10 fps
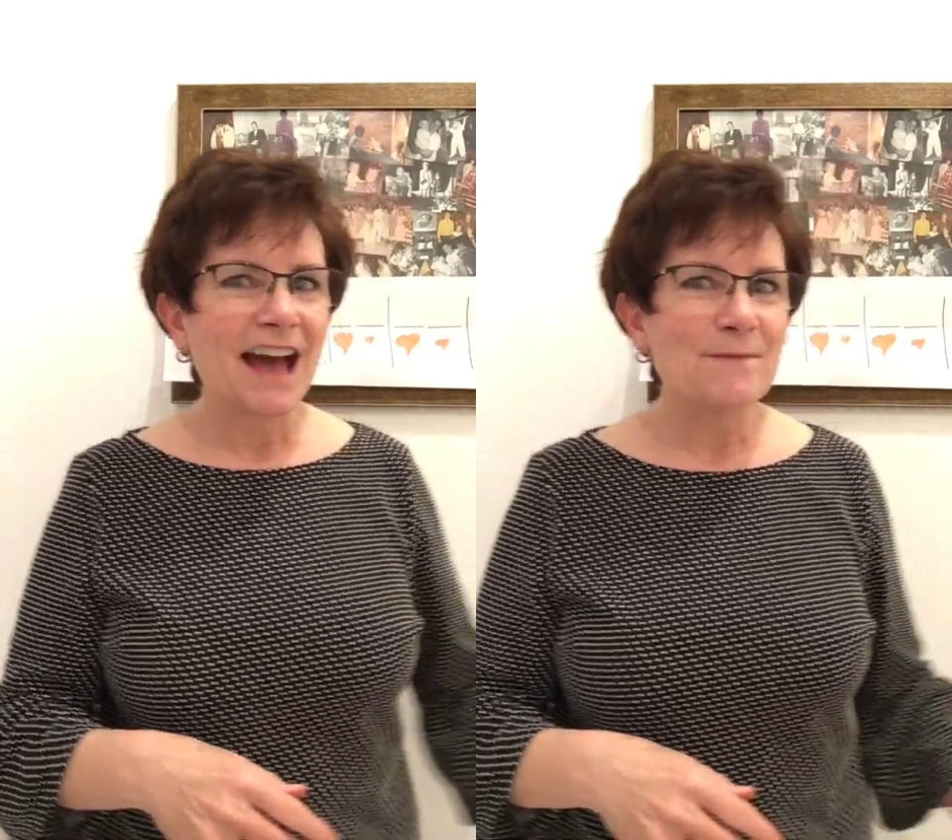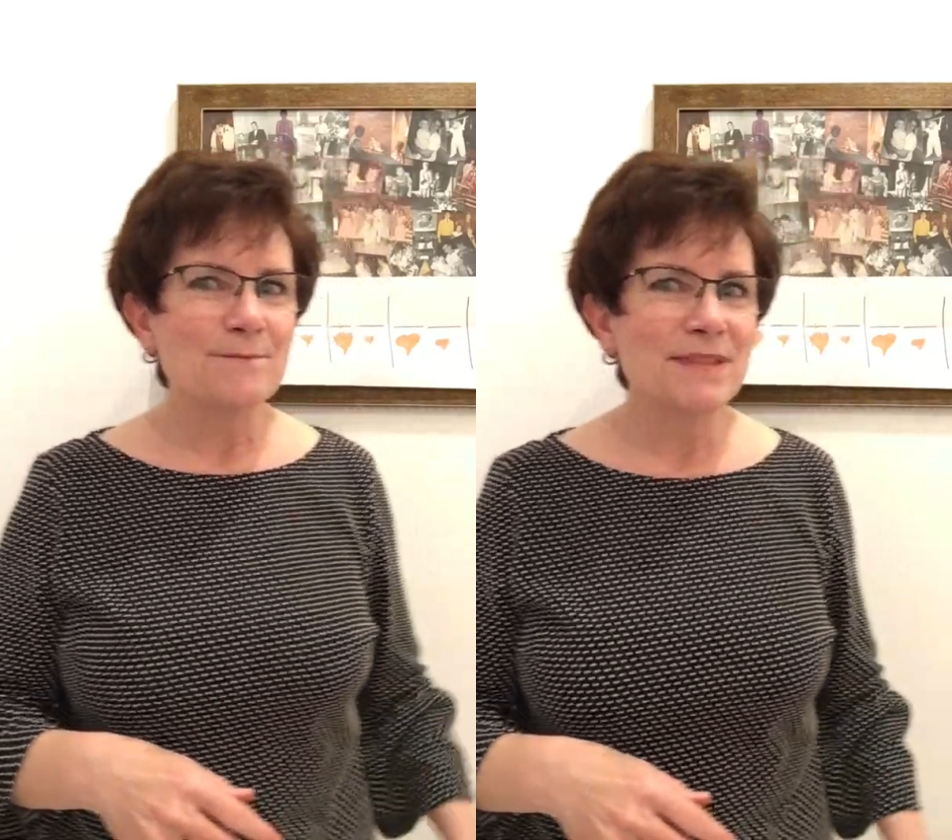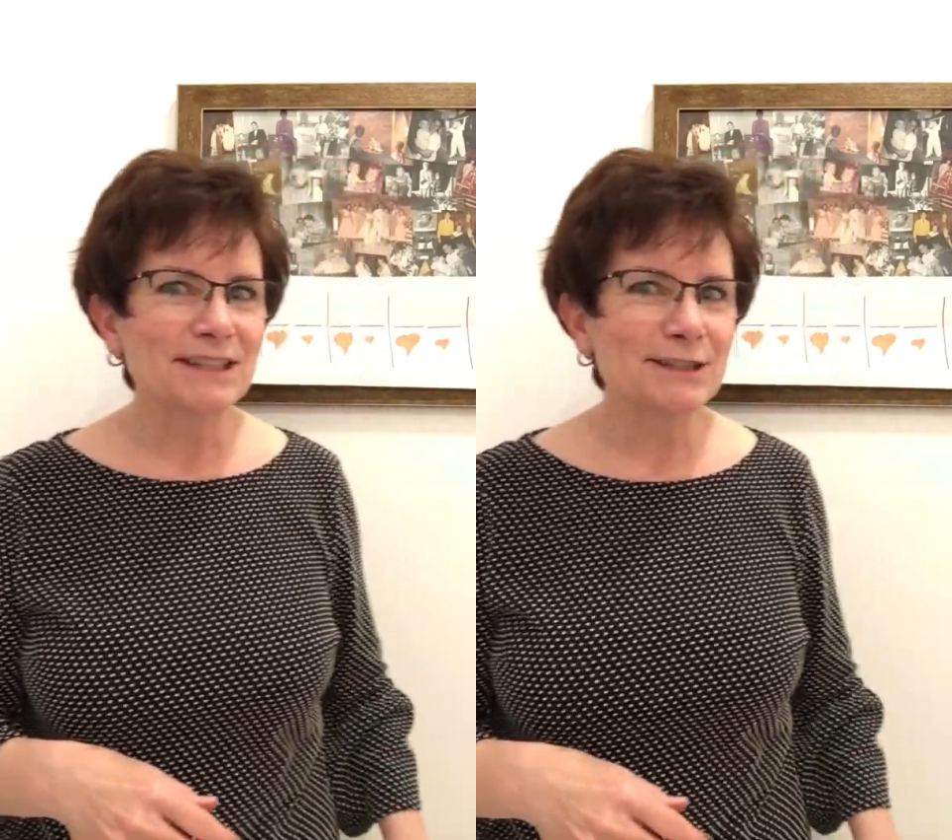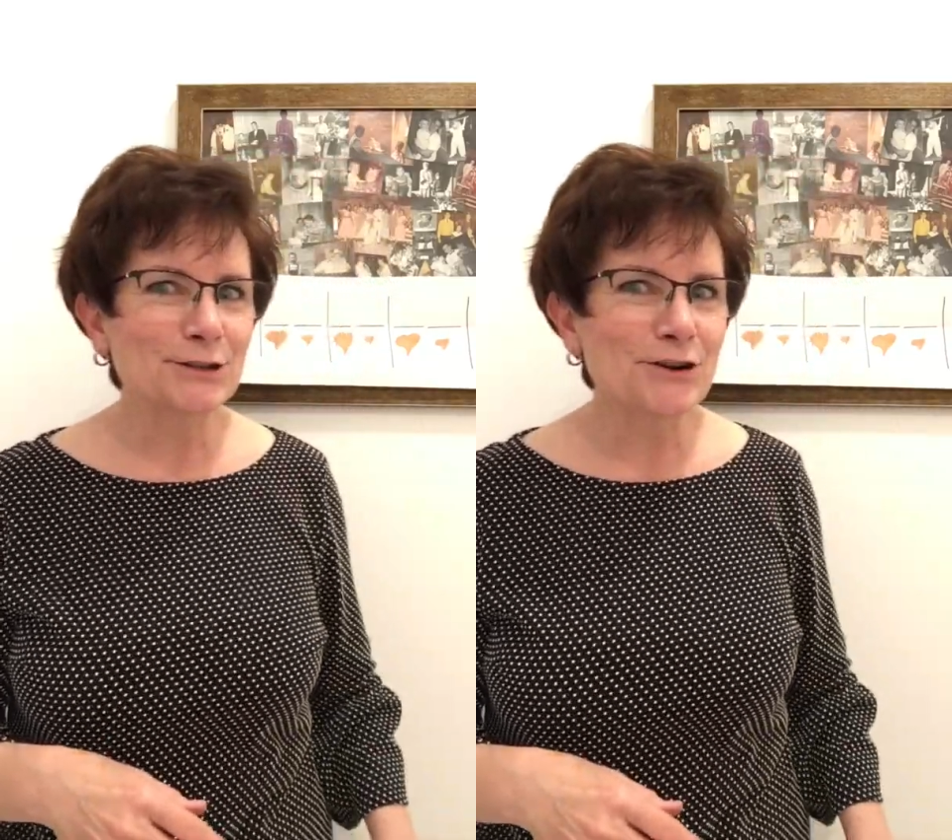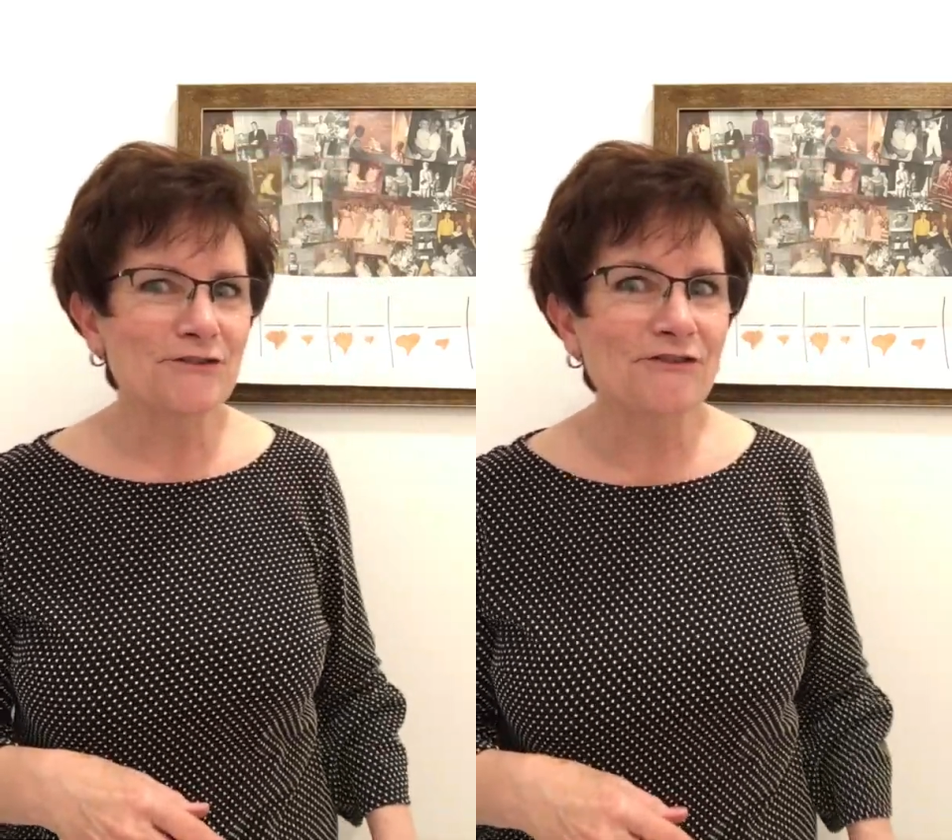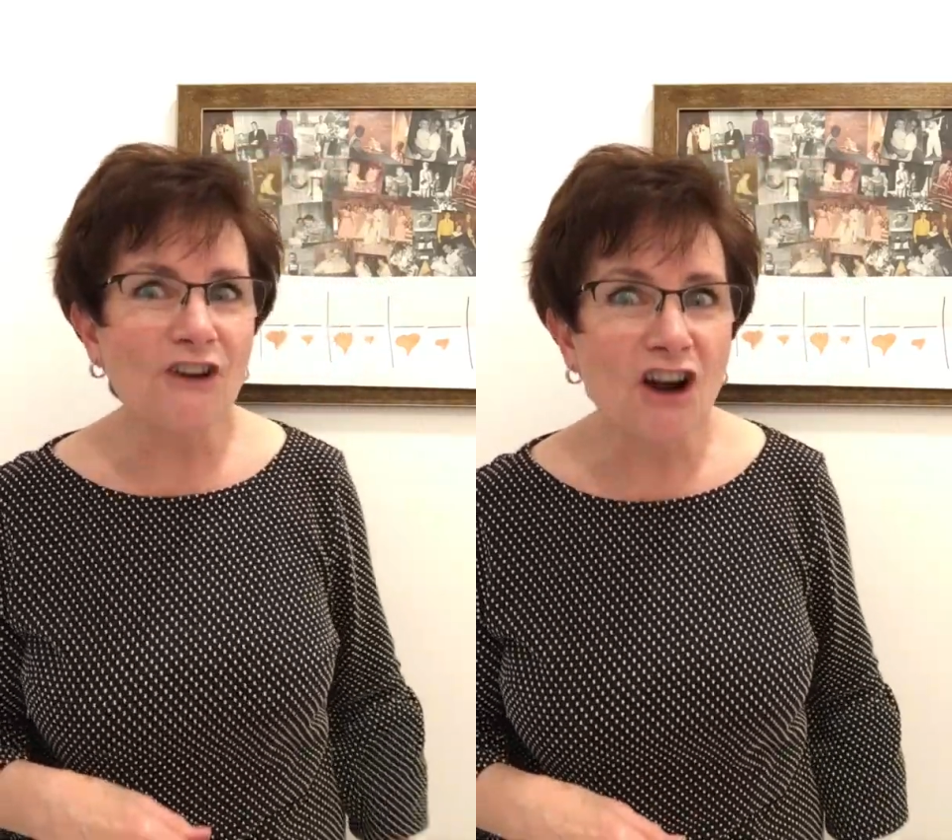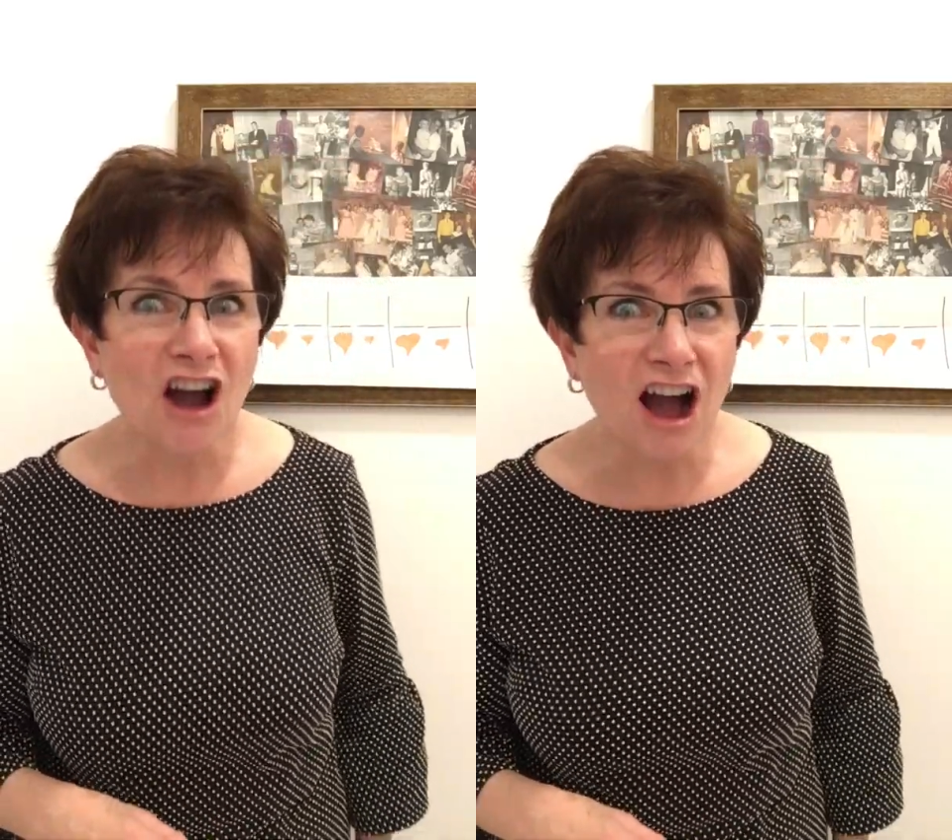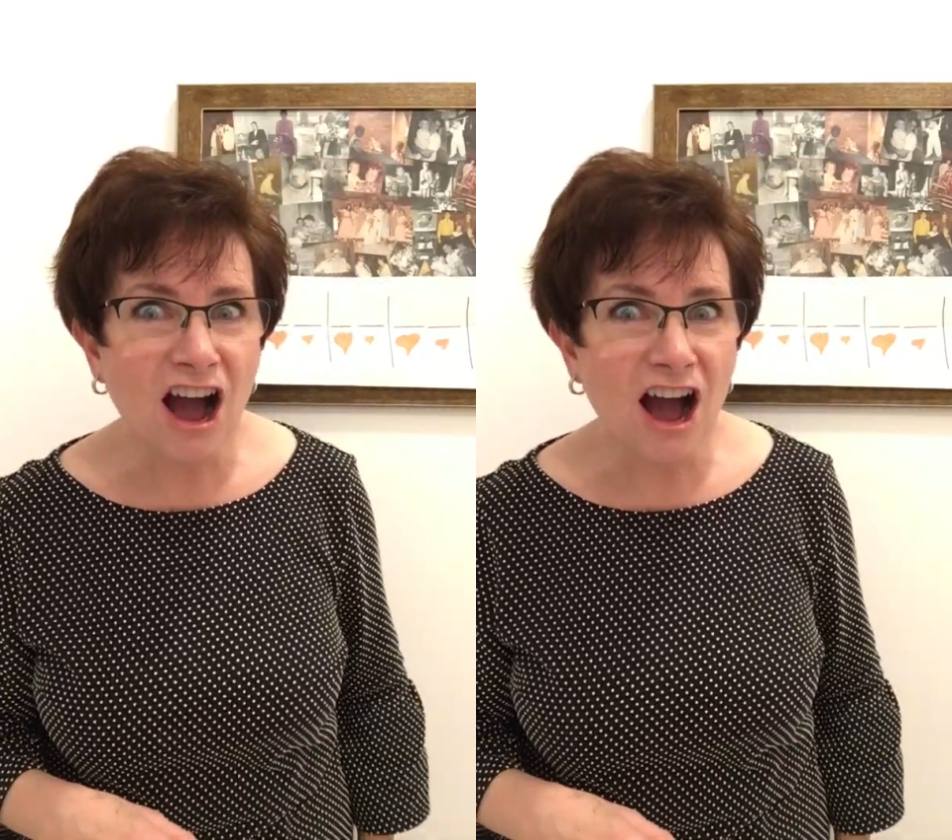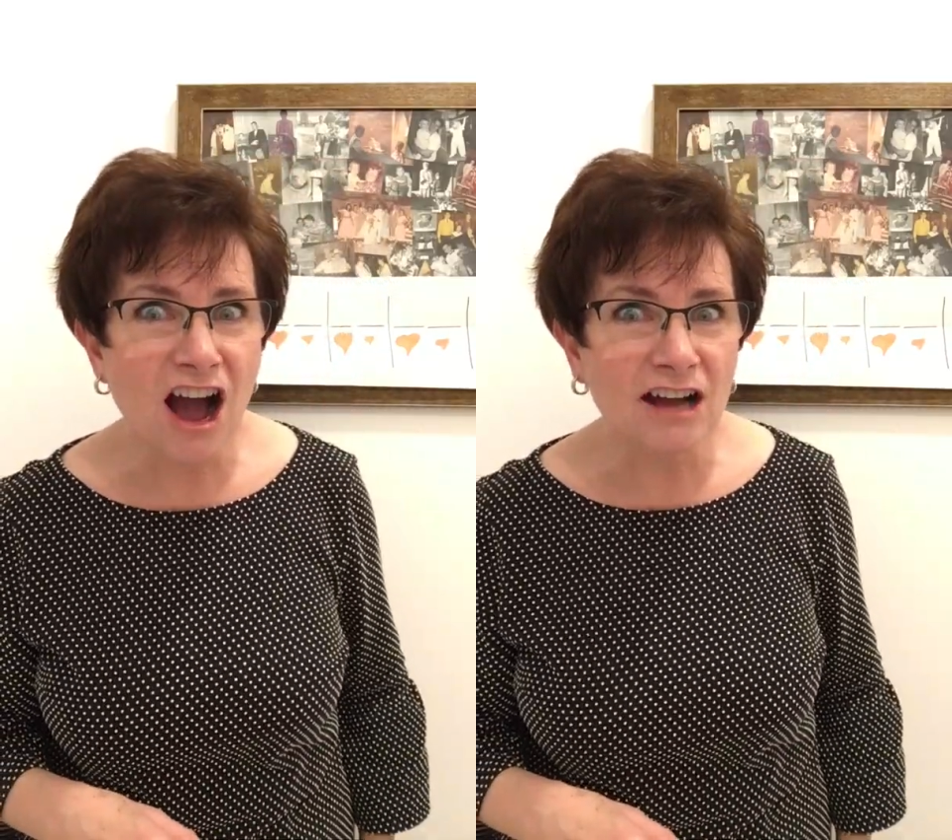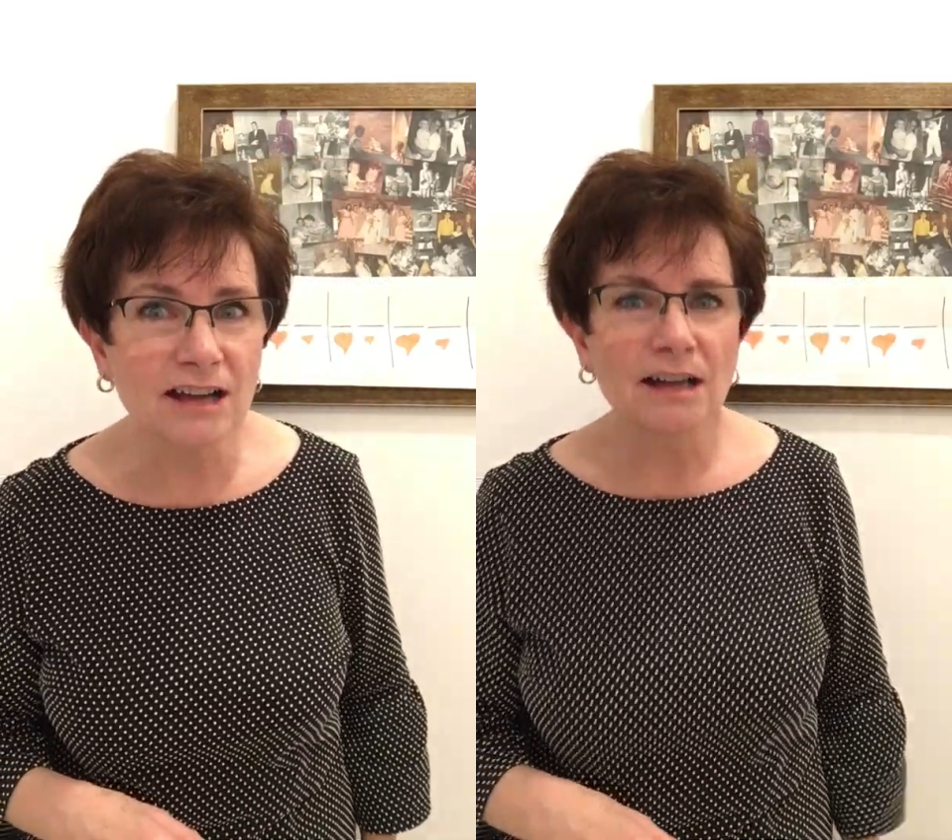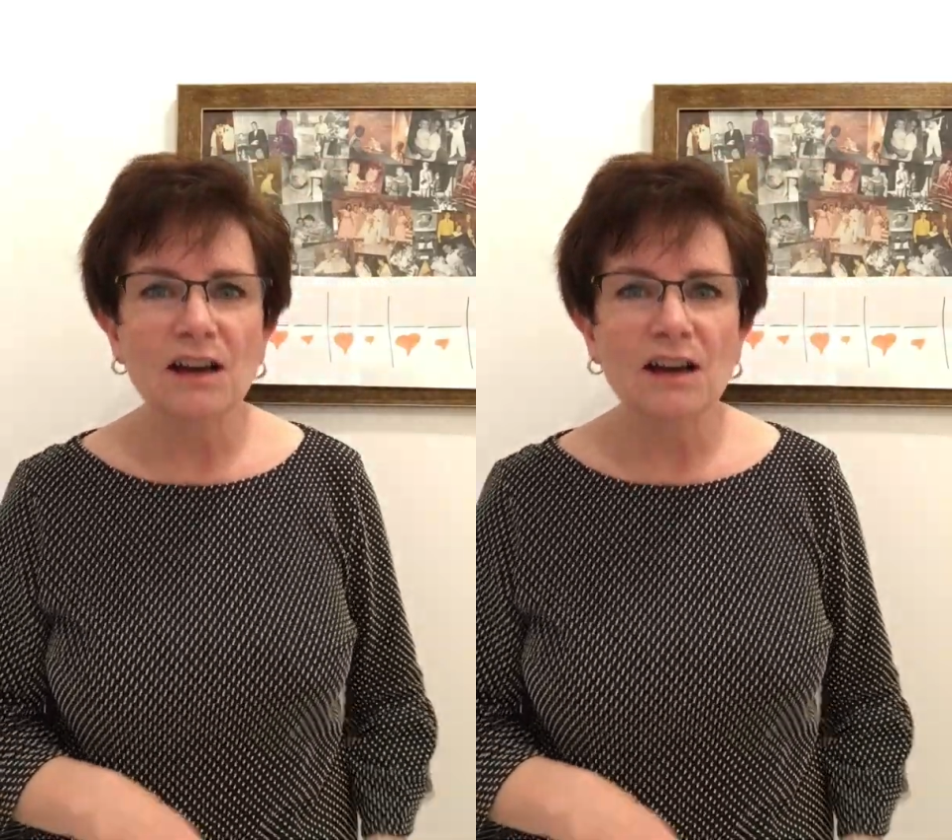Mr. Frog.